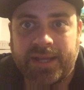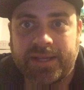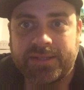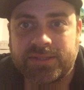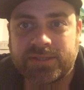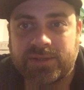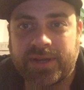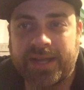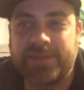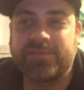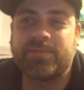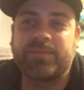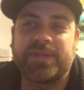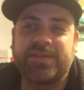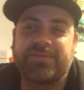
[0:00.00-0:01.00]
And so I
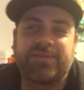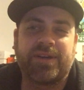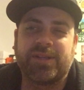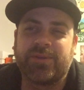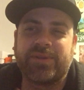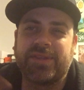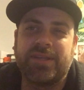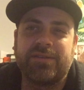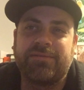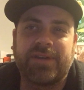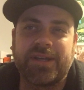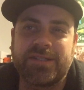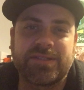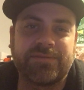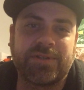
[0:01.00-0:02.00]
haven't been following the
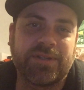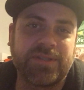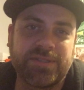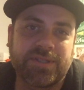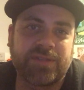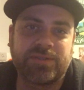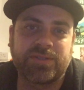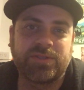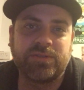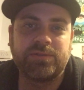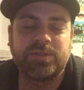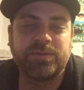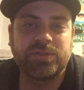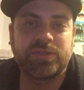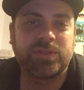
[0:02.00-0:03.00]
advice of all these other
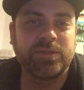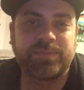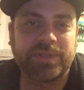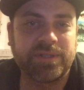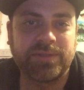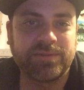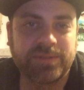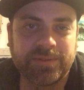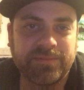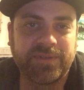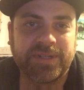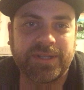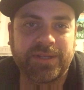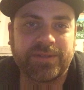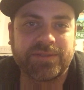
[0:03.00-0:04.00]
stupid YouTube
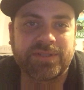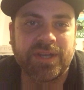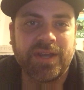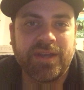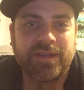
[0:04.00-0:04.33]
videos